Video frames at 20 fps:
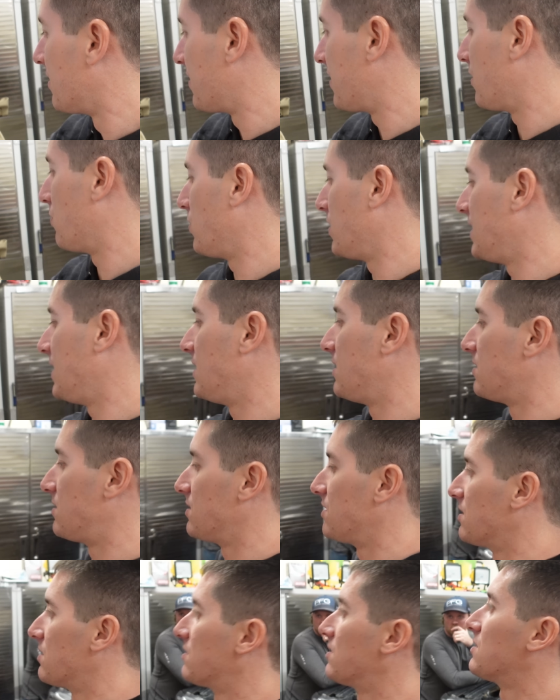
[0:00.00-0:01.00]
that we needed
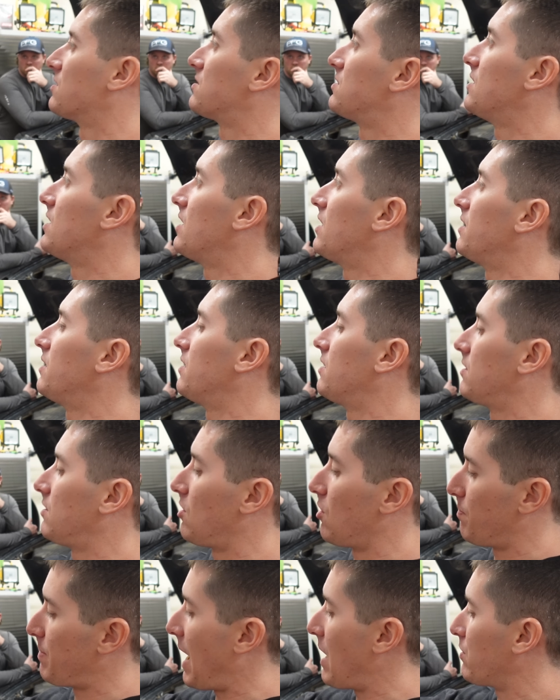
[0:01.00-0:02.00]
to get this done.
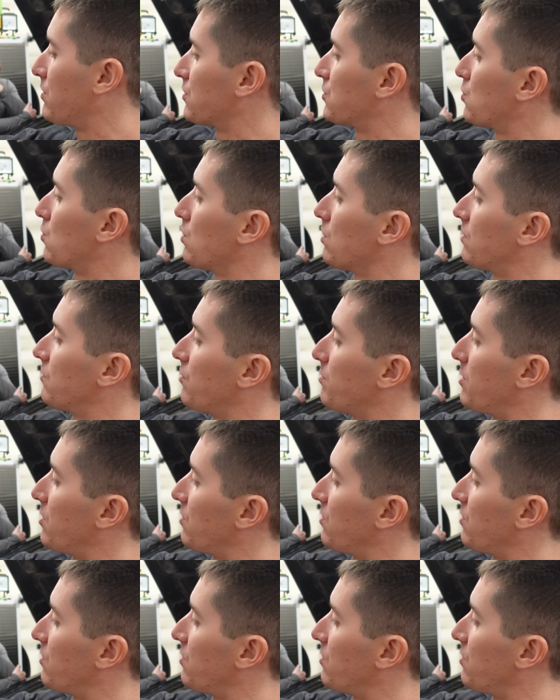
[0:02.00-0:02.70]
Our power torque from